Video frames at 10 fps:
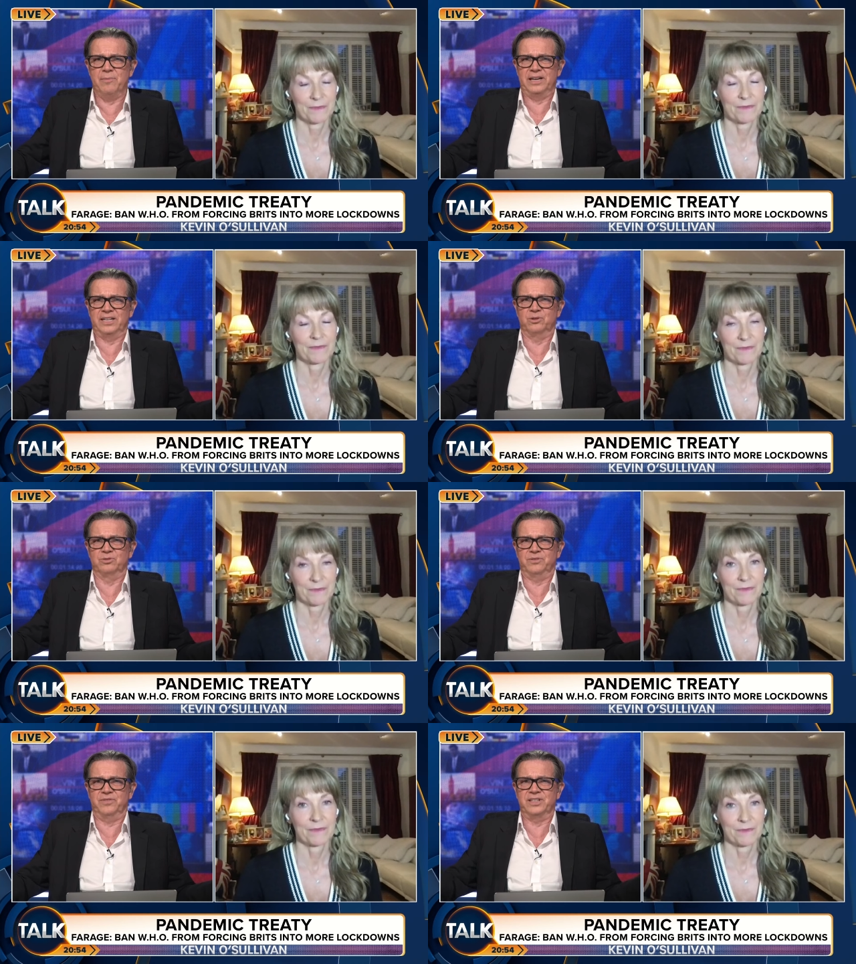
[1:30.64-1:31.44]
Speaker 1: medical
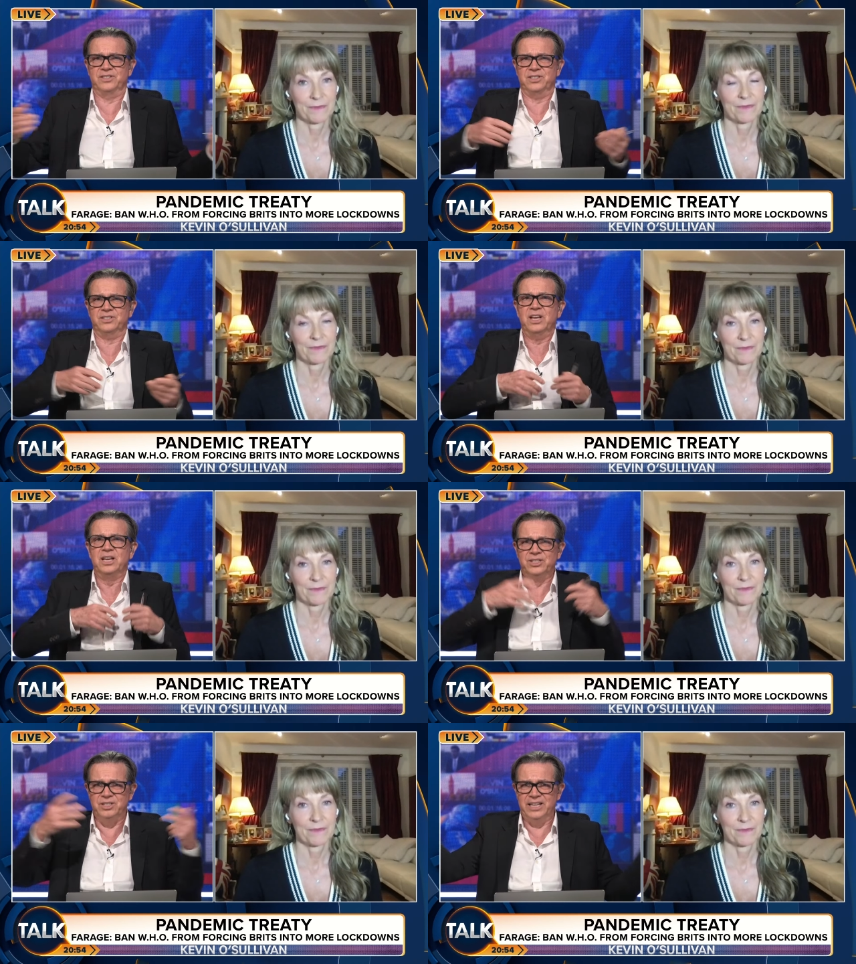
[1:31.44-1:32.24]
defenses
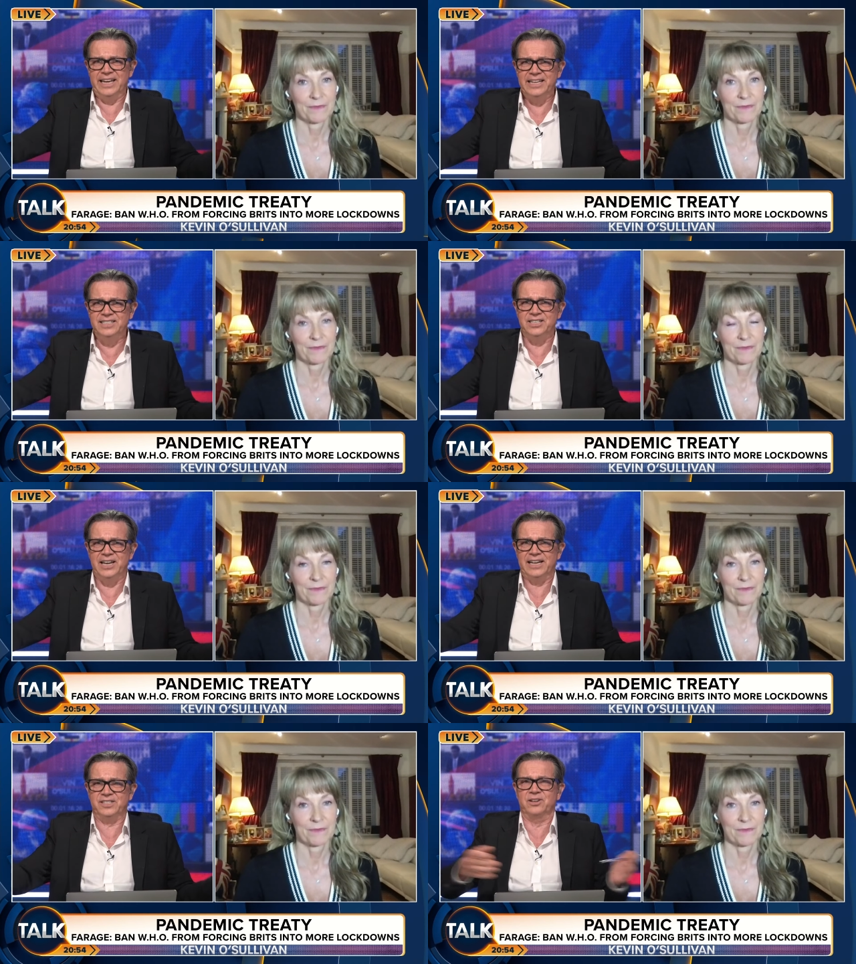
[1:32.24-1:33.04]
to the
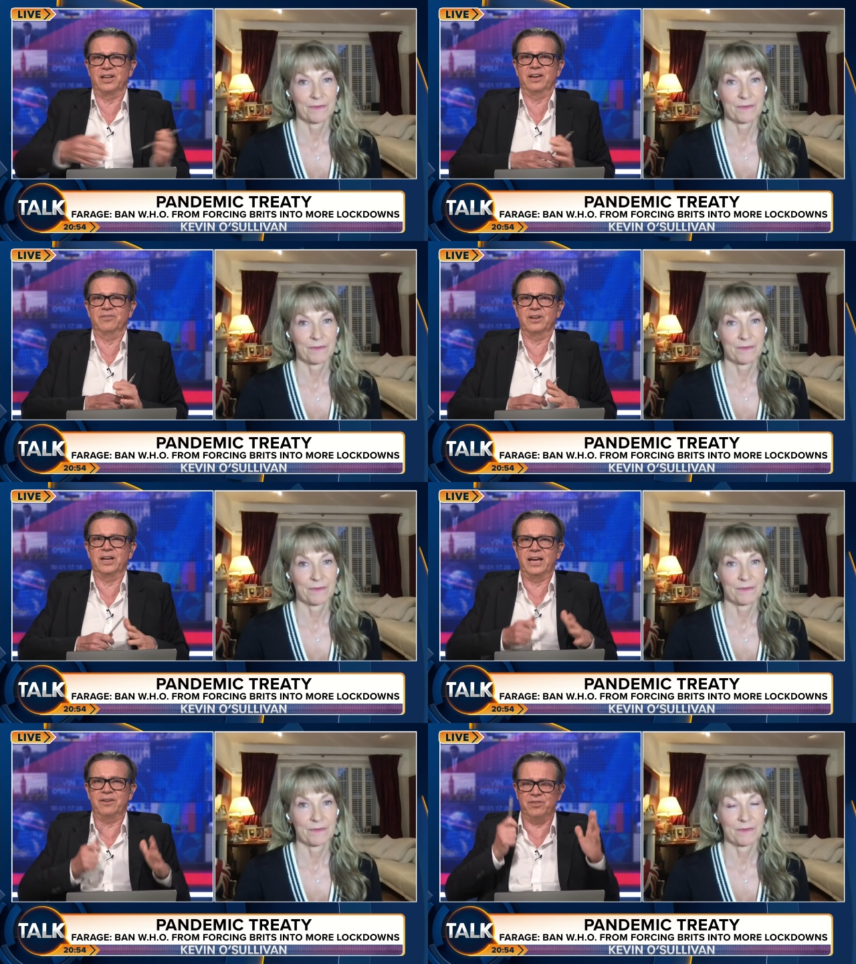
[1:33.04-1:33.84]
international
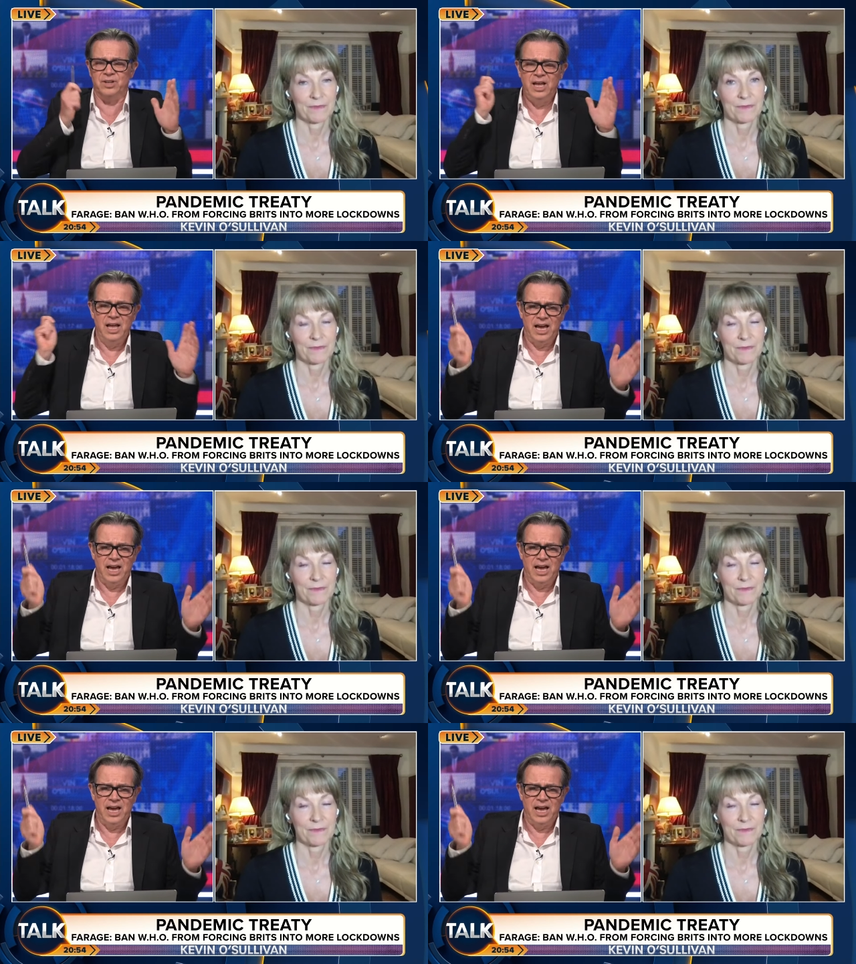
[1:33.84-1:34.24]
effort.